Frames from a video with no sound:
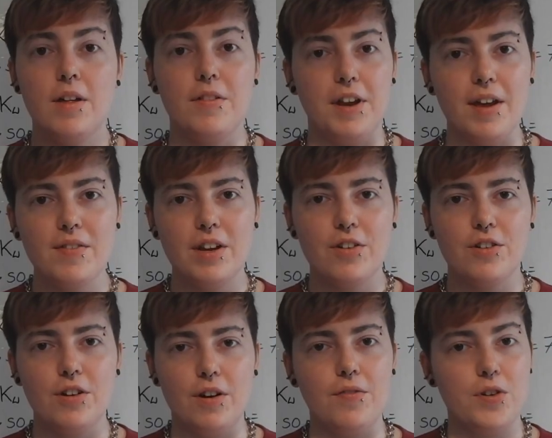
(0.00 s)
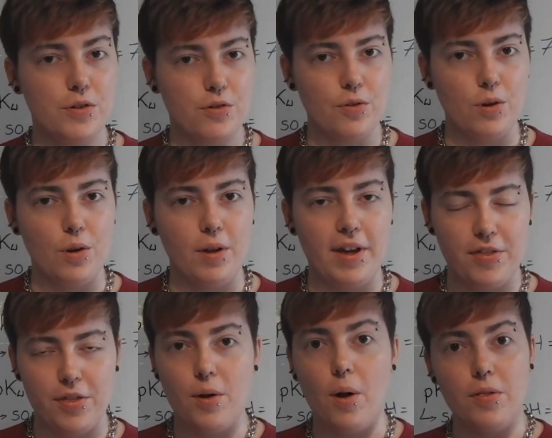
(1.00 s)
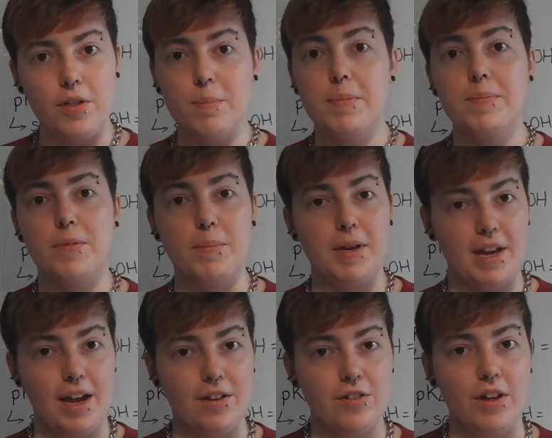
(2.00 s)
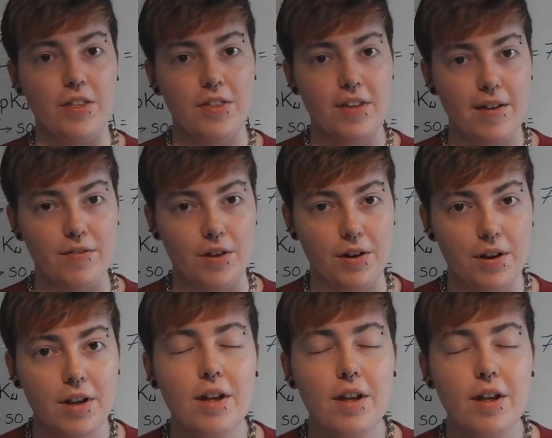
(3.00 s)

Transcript: The definition of neutral is not that the pH is 7.